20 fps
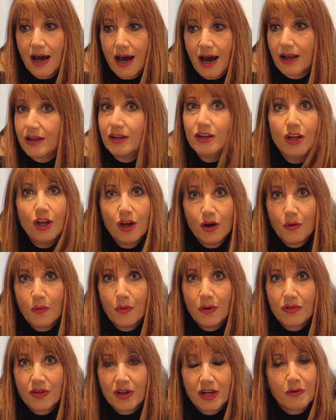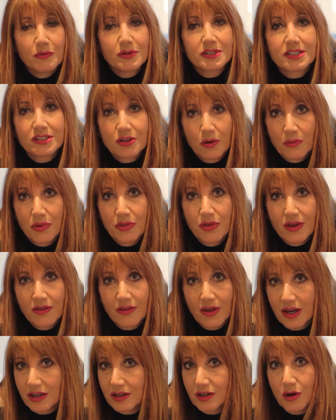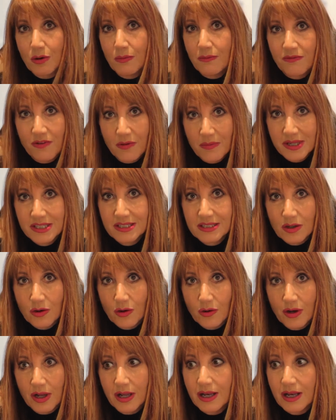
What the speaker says: I knew that it was something that had come for my son.